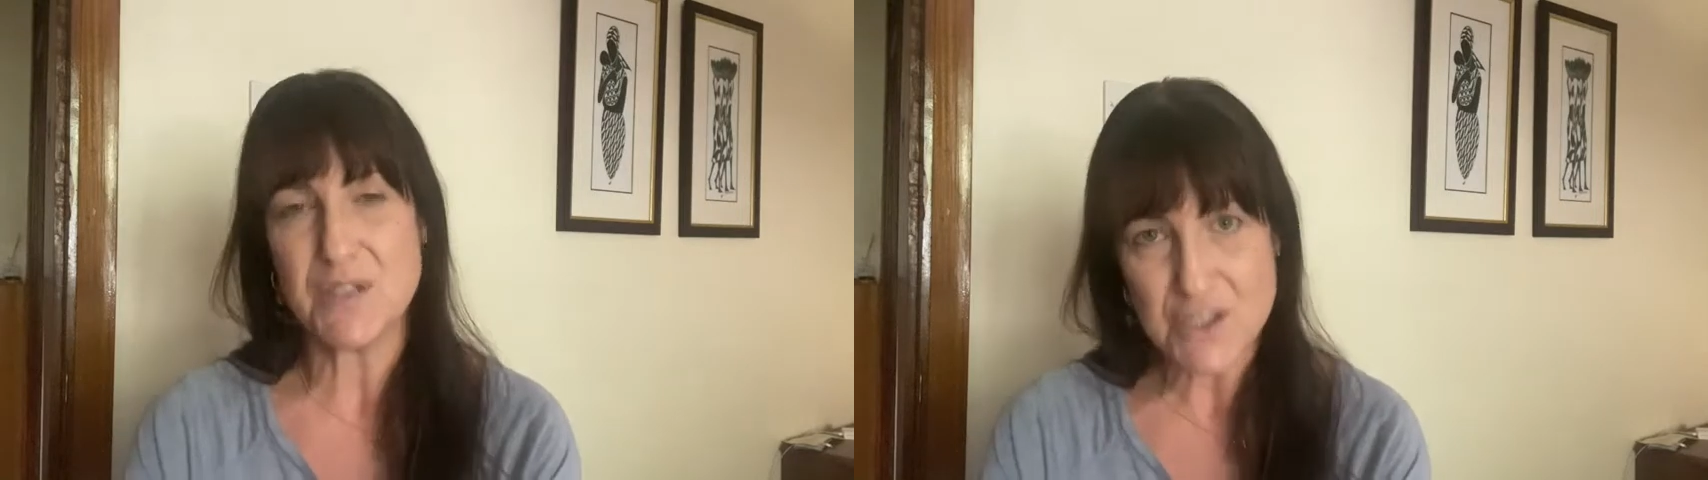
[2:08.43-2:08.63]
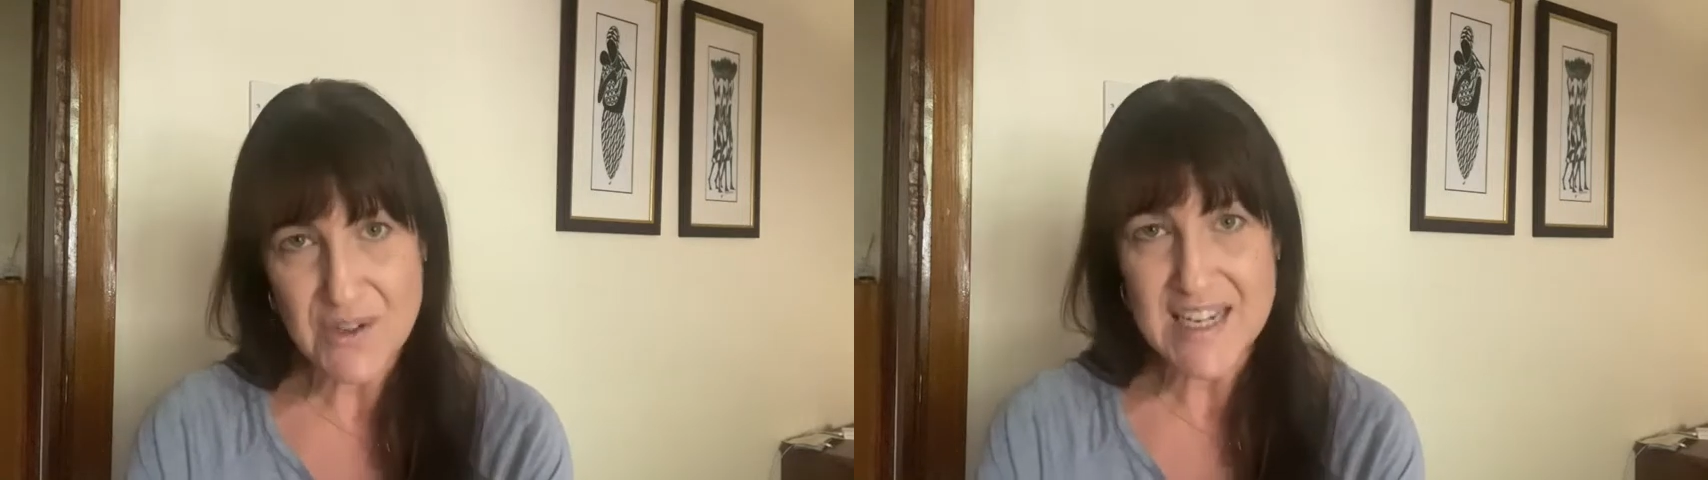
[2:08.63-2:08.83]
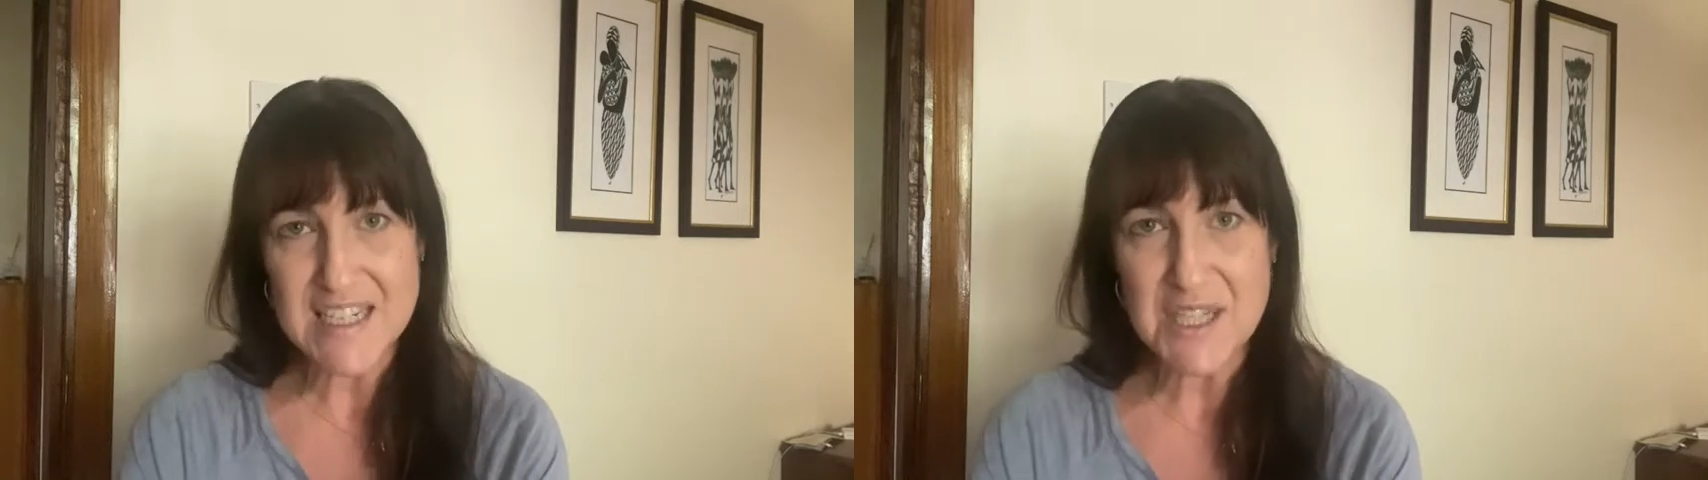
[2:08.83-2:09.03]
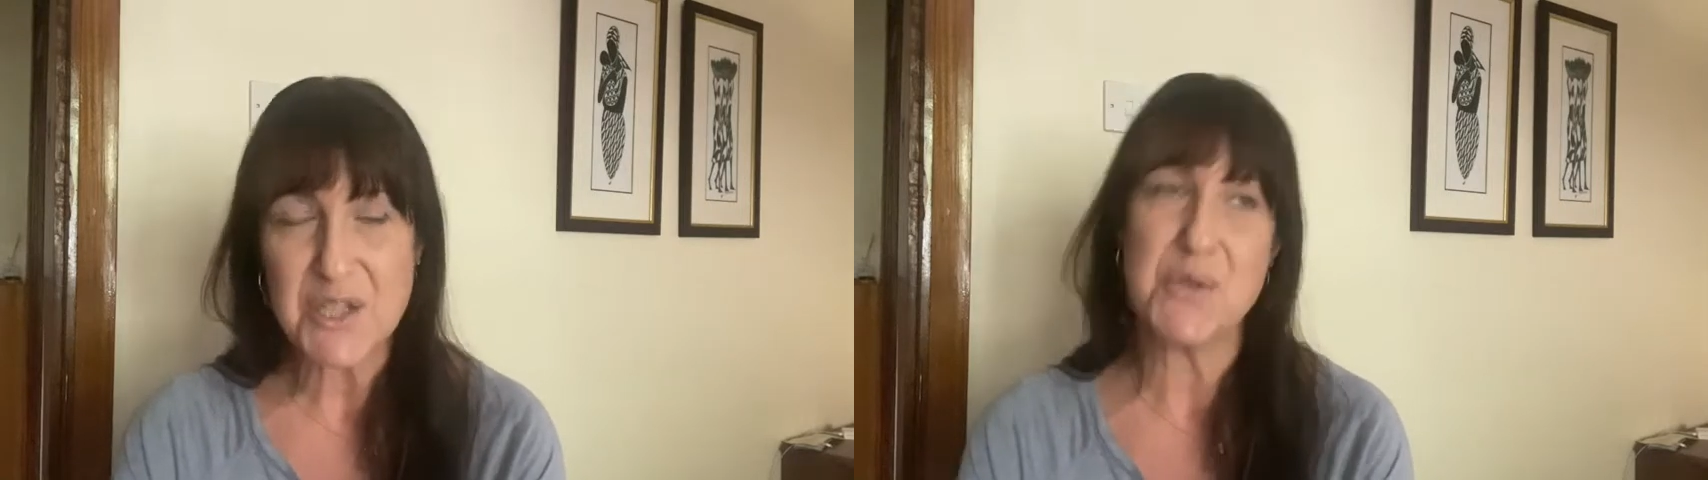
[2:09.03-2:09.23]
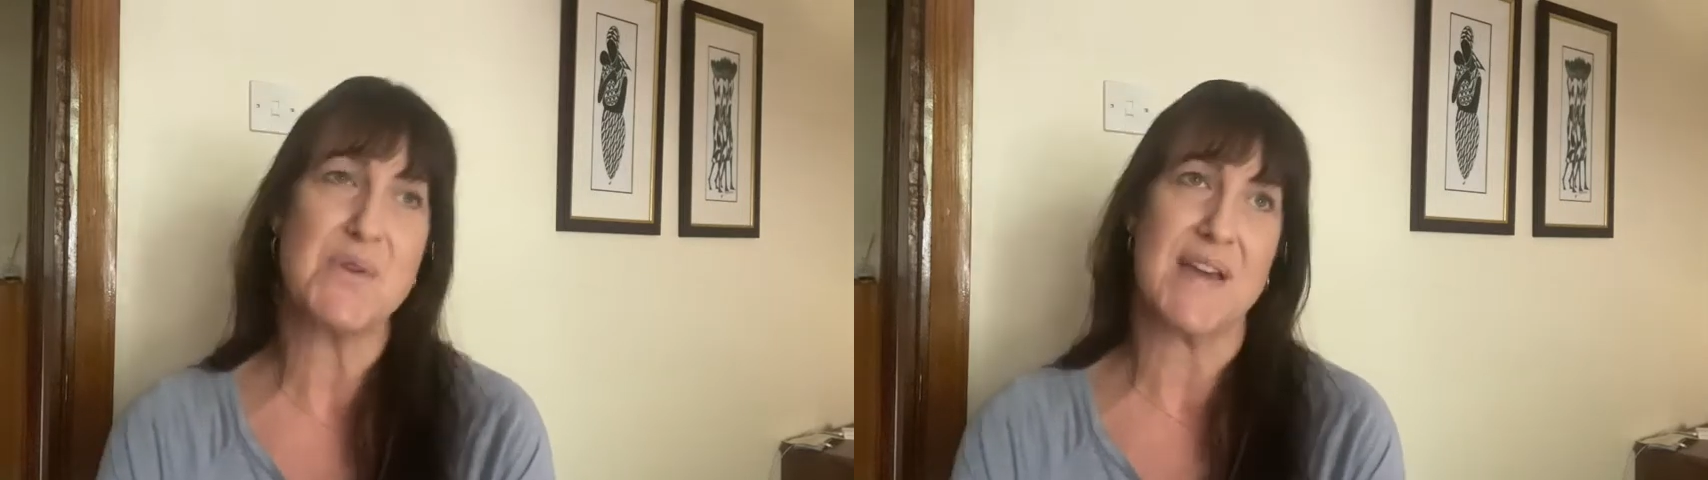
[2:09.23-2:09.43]
stranded in
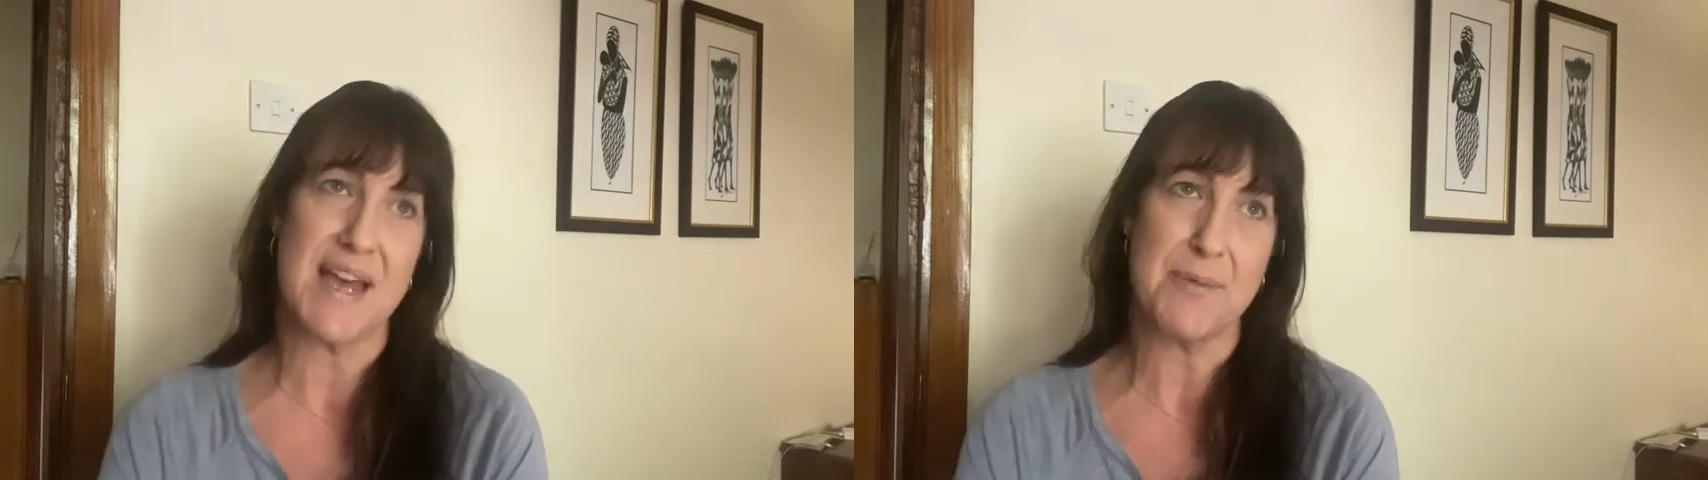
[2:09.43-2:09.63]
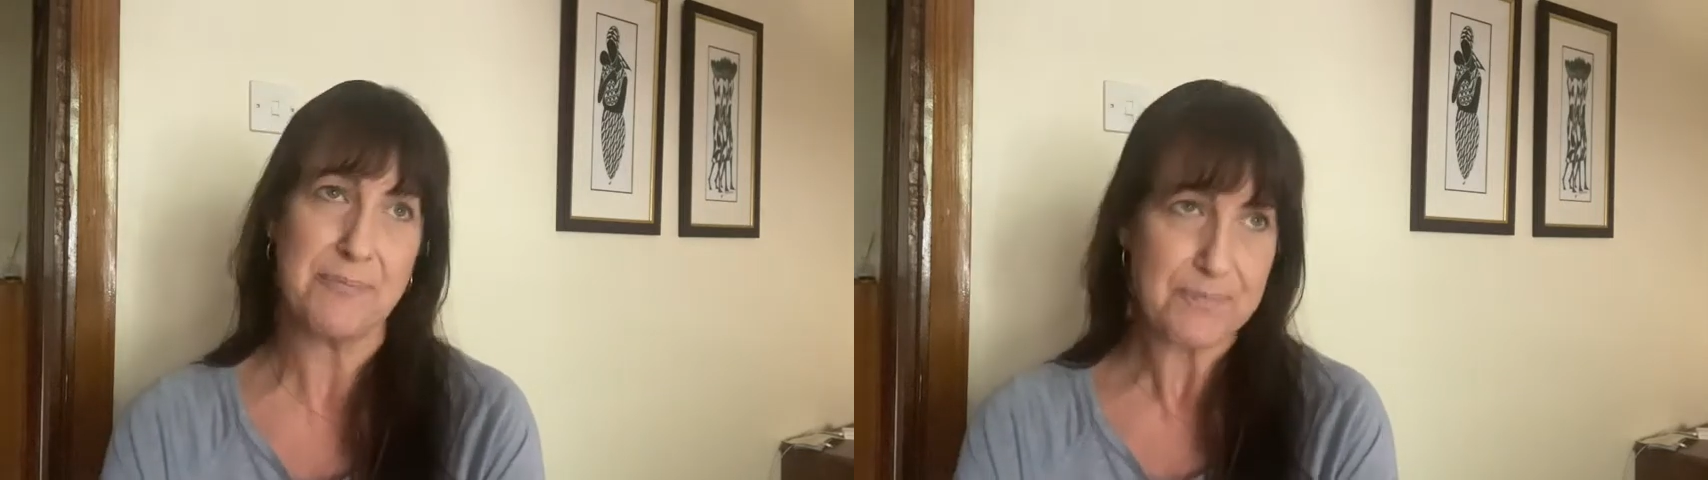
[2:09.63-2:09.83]
the UK